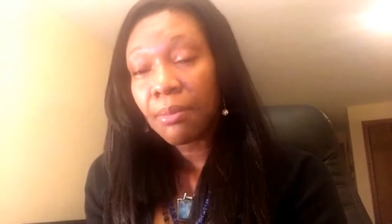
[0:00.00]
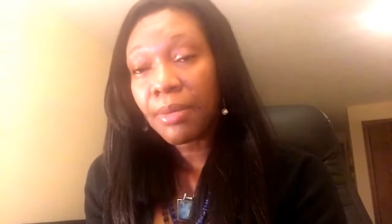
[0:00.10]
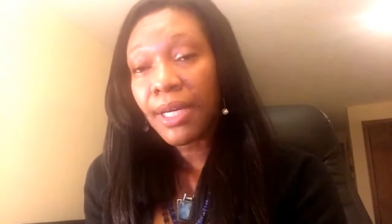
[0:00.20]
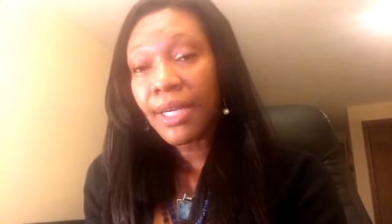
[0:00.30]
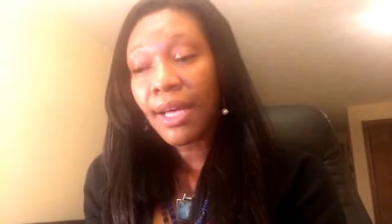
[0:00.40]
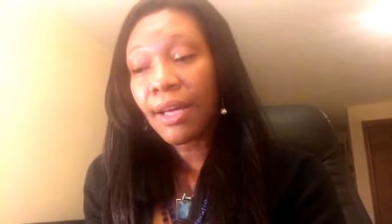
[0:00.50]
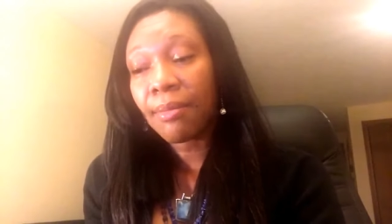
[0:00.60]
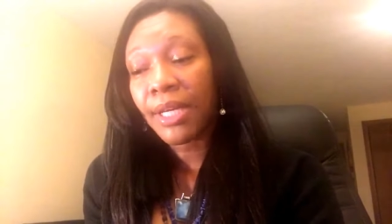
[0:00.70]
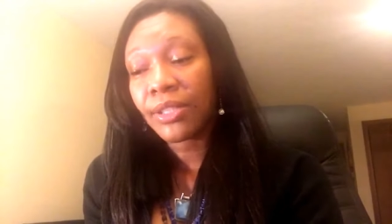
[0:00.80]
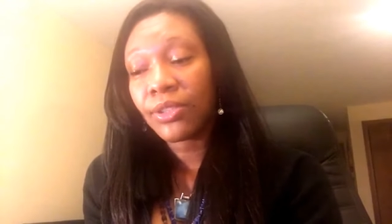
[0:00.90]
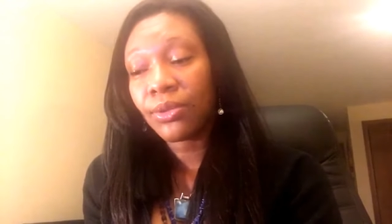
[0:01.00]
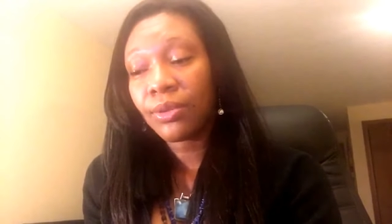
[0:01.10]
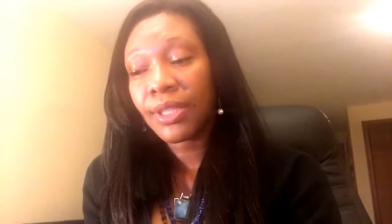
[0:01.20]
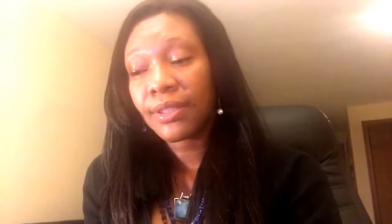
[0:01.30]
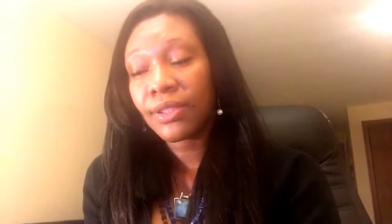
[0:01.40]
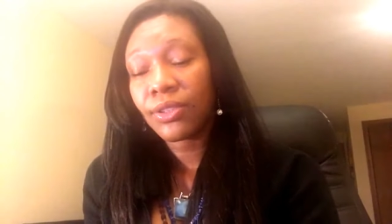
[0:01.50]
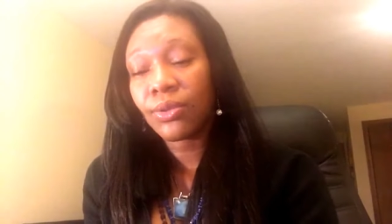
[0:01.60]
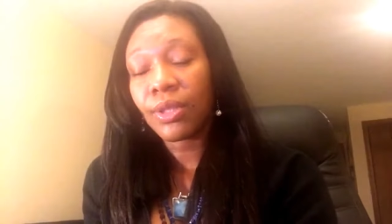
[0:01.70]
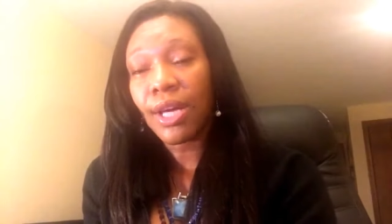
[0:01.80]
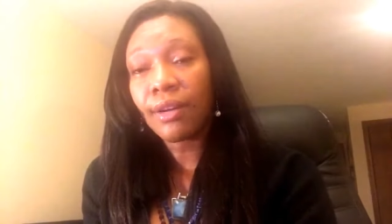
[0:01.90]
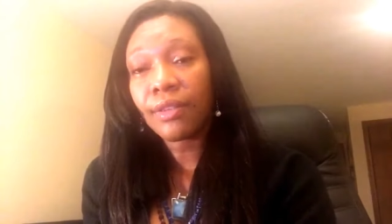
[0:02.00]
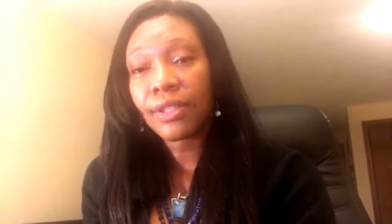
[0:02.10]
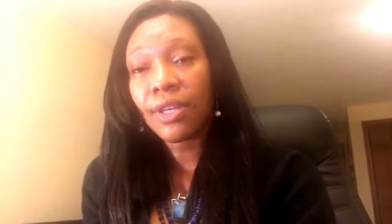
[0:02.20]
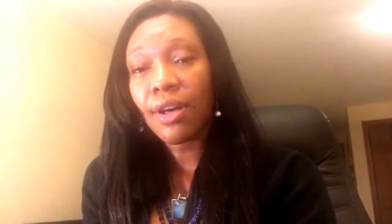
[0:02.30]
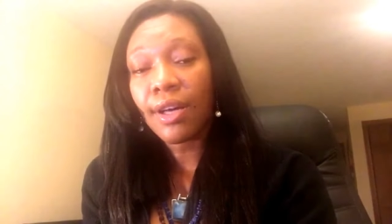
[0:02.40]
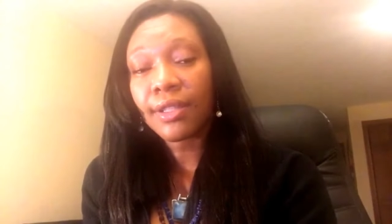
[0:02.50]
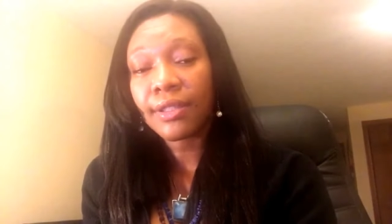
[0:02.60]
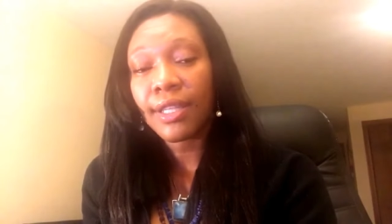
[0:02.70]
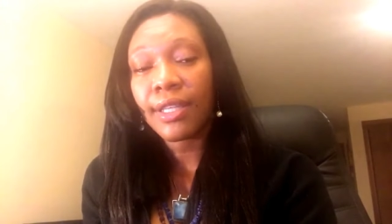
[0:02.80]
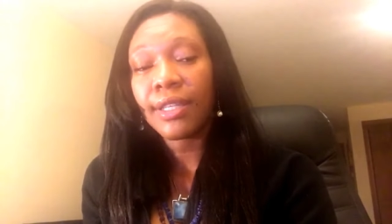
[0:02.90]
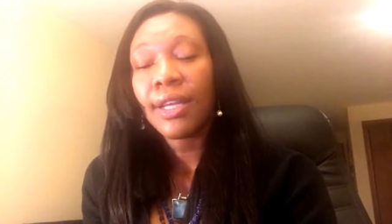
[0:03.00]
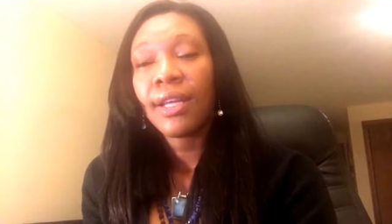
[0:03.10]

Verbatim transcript: But um, I do listen to a lot of the talks that